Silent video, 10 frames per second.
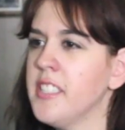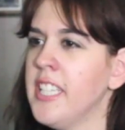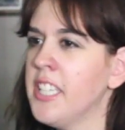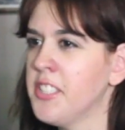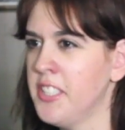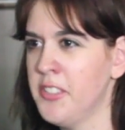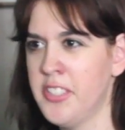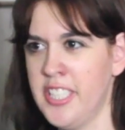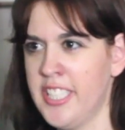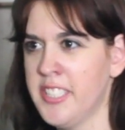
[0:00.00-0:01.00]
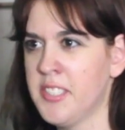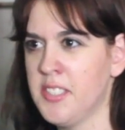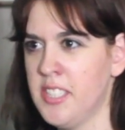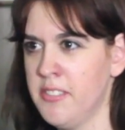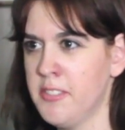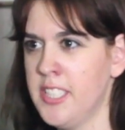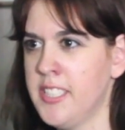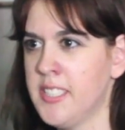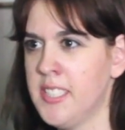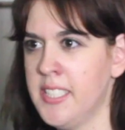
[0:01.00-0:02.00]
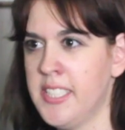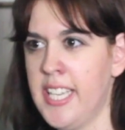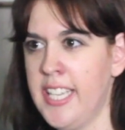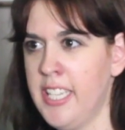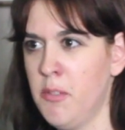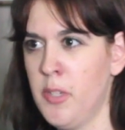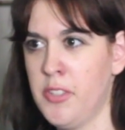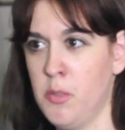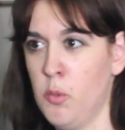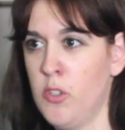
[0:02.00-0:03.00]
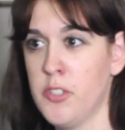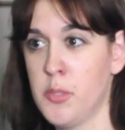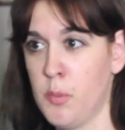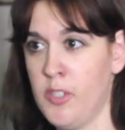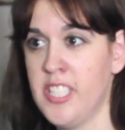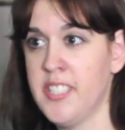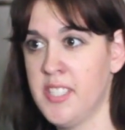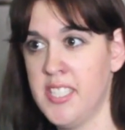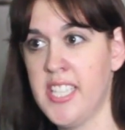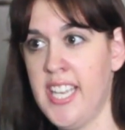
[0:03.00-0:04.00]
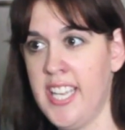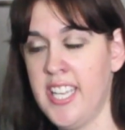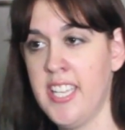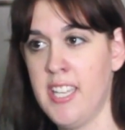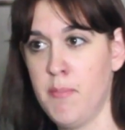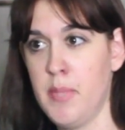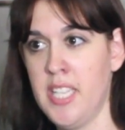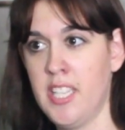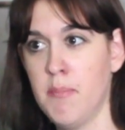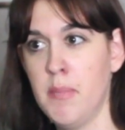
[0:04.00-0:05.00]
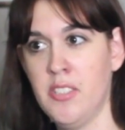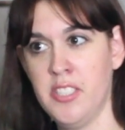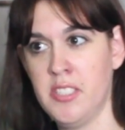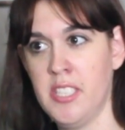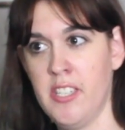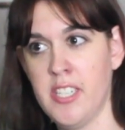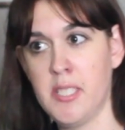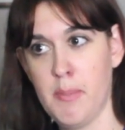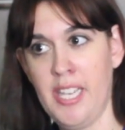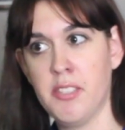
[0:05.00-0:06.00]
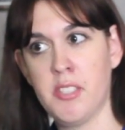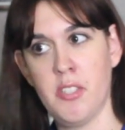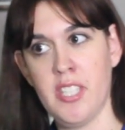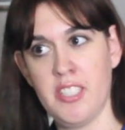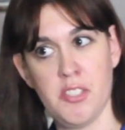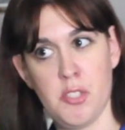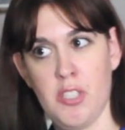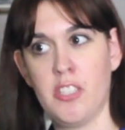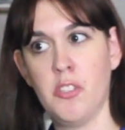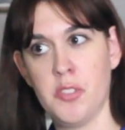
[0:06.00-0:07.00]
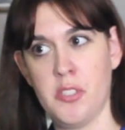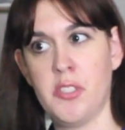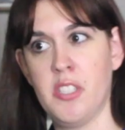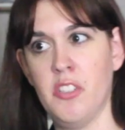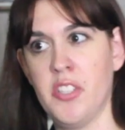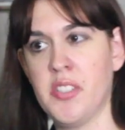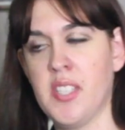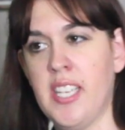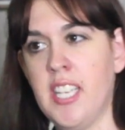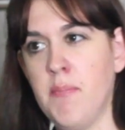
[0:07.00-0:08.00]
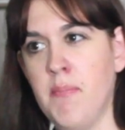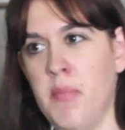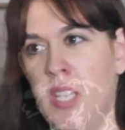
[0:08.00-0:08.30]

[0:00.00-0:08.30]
Now, do you think it's different today with the wars we're in today and being a military spouse? Do you think the struggles are still the same?